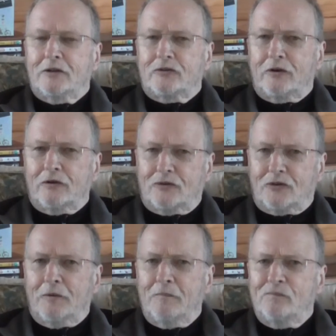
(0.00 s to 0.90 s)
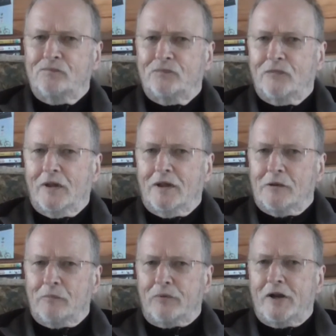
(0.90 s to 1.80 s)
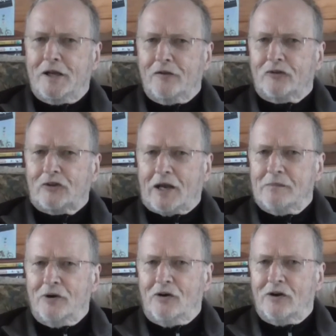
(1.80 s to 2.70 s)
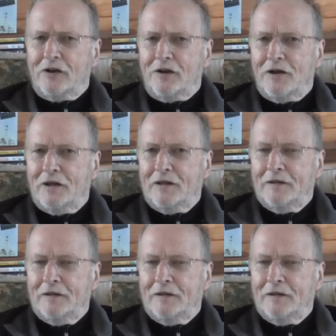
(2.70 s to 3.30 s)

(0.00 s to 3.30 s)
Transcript: So it's brake at the second marker,